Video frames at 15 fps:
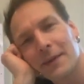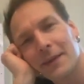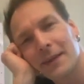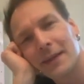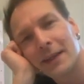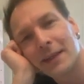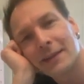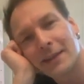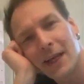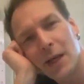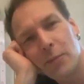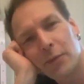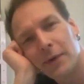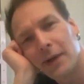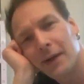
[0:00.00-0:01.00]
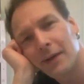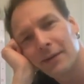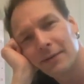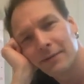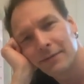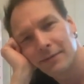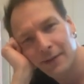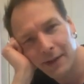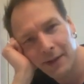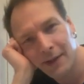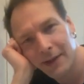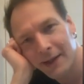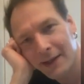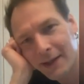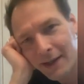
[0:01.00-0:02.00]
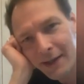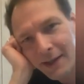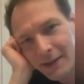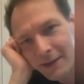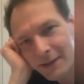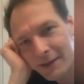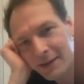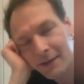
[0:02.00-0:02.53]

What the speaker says: It's April finally and it's